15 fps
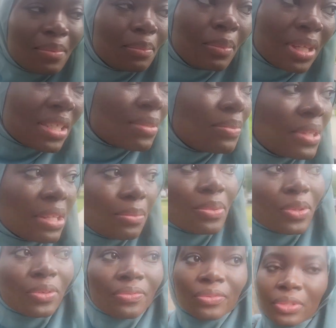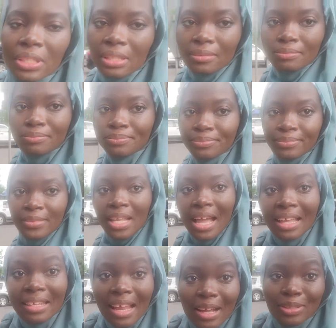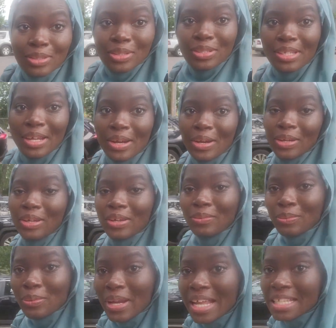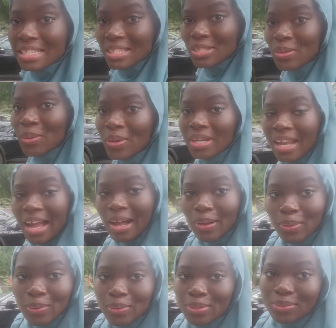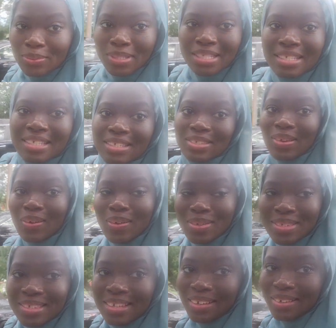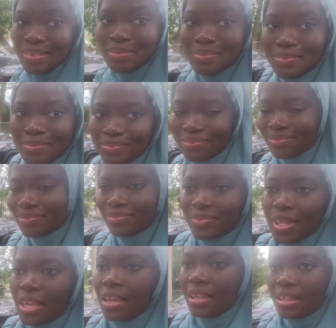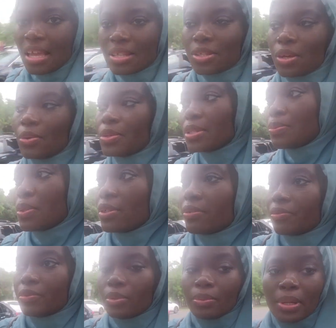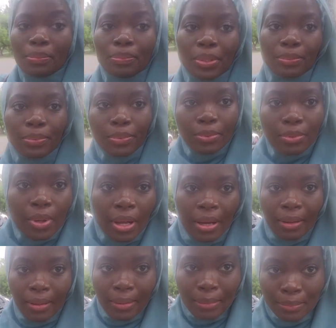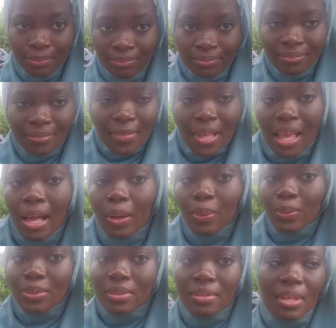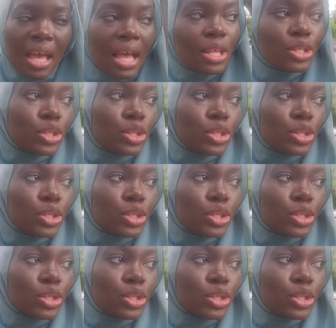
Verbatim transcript: But it's been a beautiful day. And actually there are great turnouts, which is awesome. That's always beautiful when people come out and